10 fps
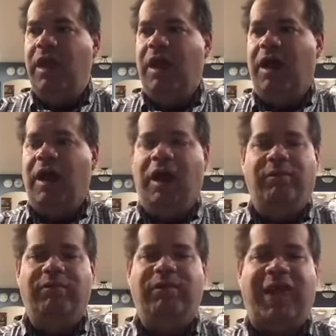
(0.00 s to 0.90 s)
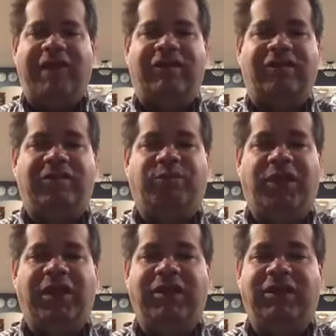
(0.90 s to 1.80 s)
um, that's
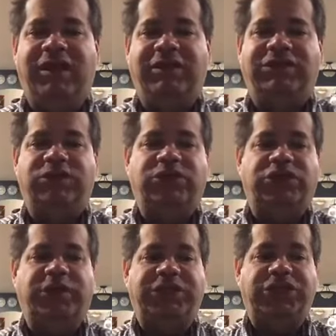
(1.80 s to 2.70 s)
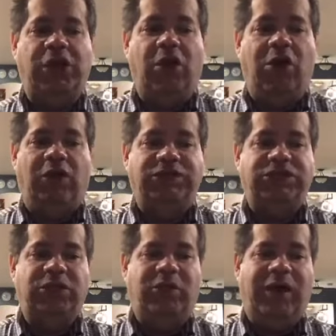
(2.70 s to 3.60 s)
bringing things to a screeching halt.
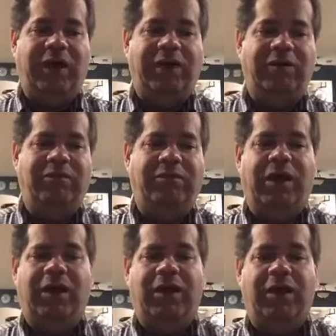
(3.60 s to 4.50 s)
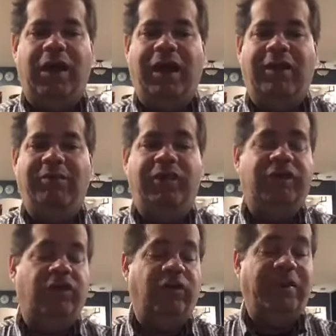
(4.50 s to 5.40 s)
So I am, uh, I am
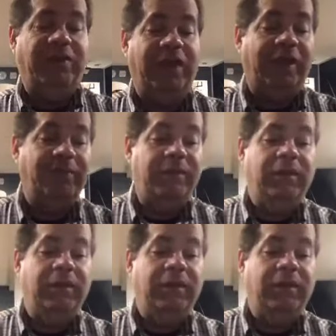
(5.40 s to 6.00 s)
concerned about that.